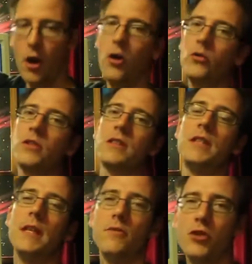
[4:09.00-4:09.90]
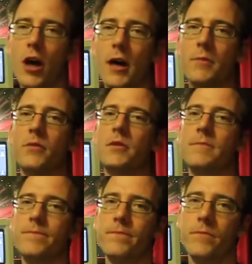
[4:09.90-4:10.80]
ode to Steve Jobs.
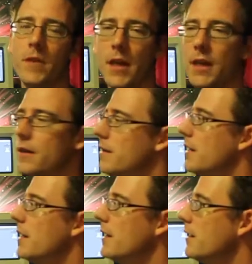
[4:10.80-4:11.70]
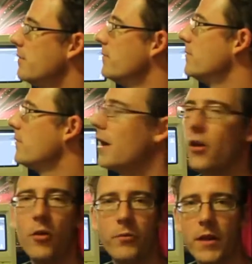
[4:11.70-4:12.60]
And I
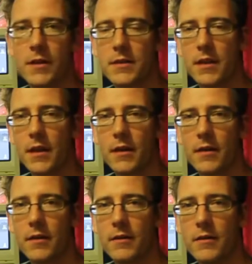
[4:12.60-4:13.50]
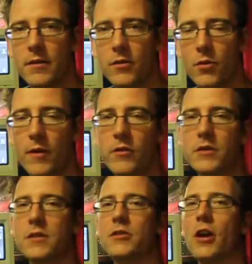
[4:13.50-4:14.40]
hope that
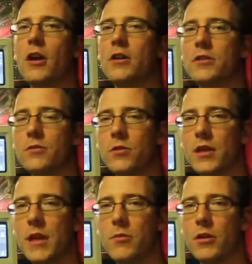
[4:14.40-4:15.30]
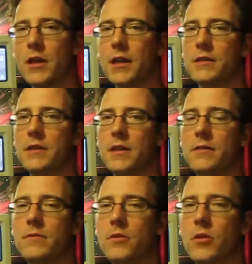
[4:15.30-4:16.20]
whoever's in charge will keep your legacy
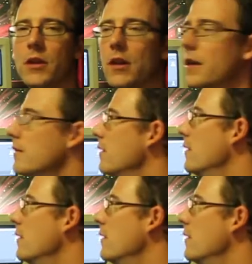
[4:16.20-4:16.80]
going on.